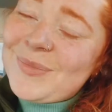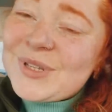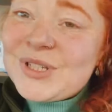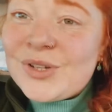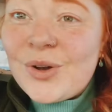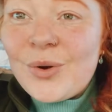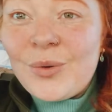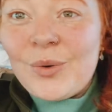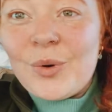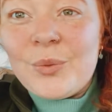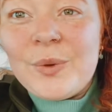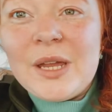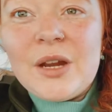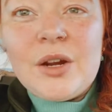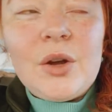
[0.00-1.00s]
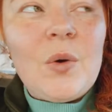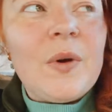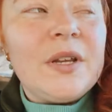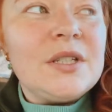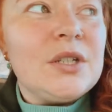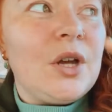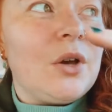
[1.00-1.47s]
be so we are
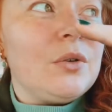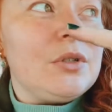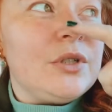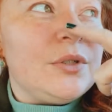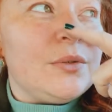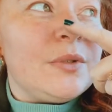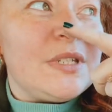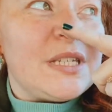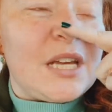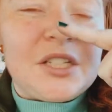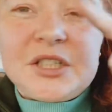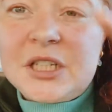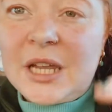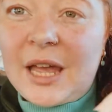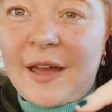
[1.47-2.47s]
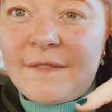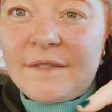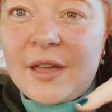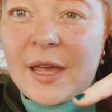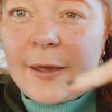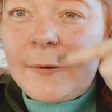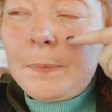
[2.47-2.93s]
going to go to Session
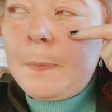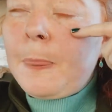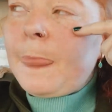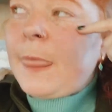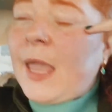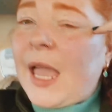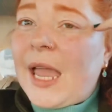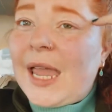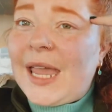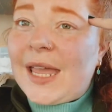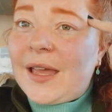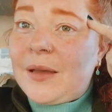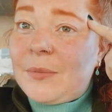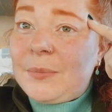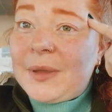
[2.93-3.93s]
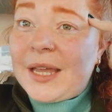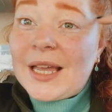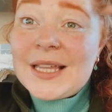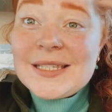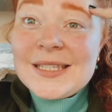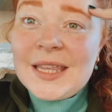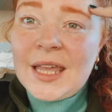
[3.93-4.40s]
Cafe, and
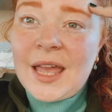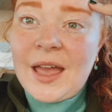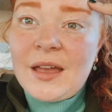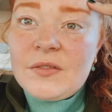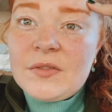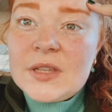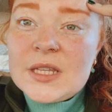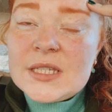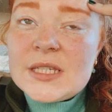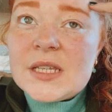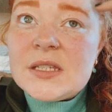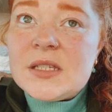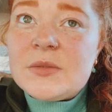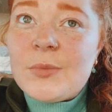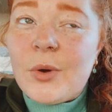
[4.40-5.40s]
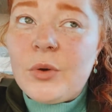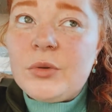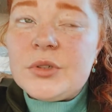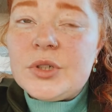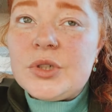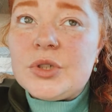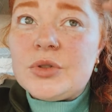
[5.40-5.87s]
because they have this smoked
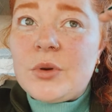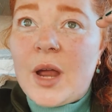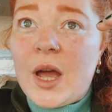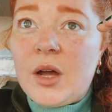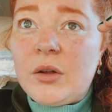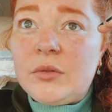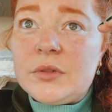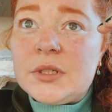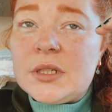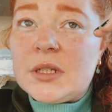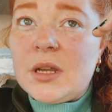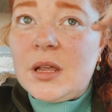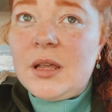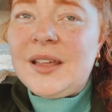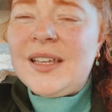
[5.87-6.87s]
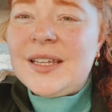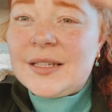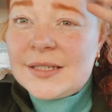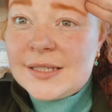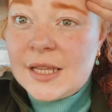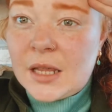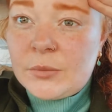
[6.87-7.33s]
trout
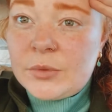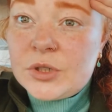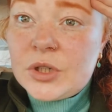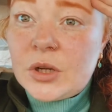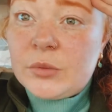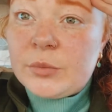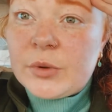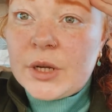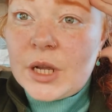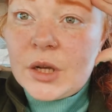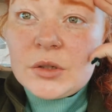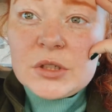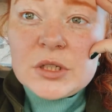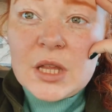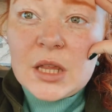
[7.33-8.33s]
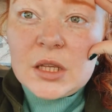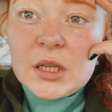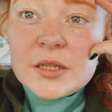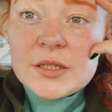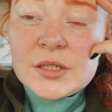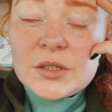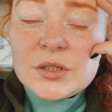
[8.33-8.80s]
sandwich on brioche that
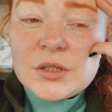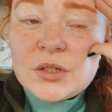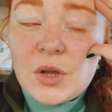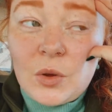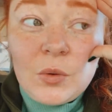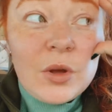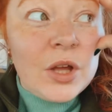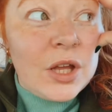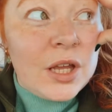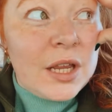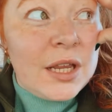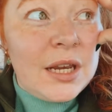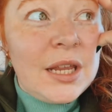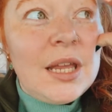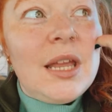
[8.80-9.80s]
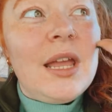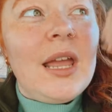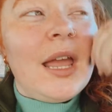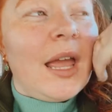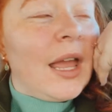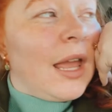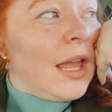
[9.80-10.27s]
looks so good,
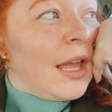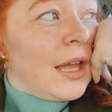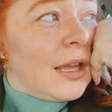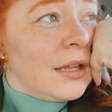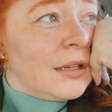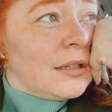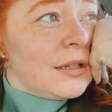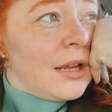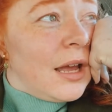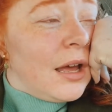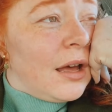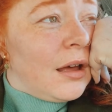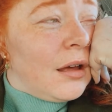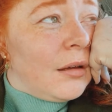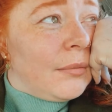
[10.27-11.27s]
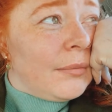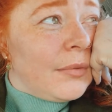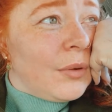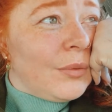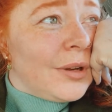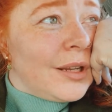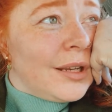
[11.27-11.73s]
and
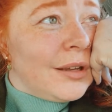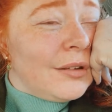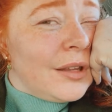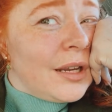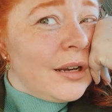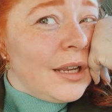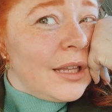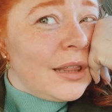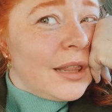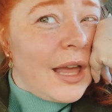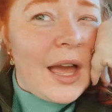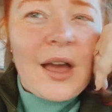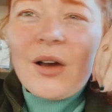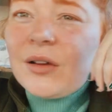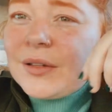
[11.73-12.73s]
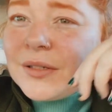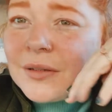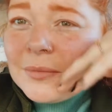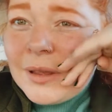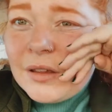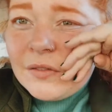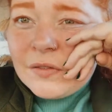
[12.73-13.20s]
we're gonna go there and get that. Also,
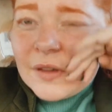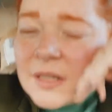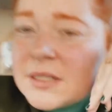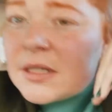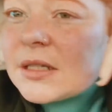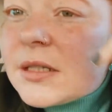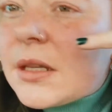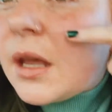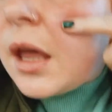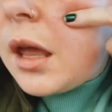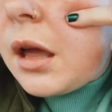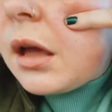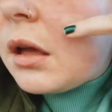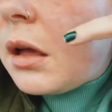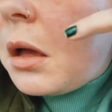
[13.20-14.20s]
my face is like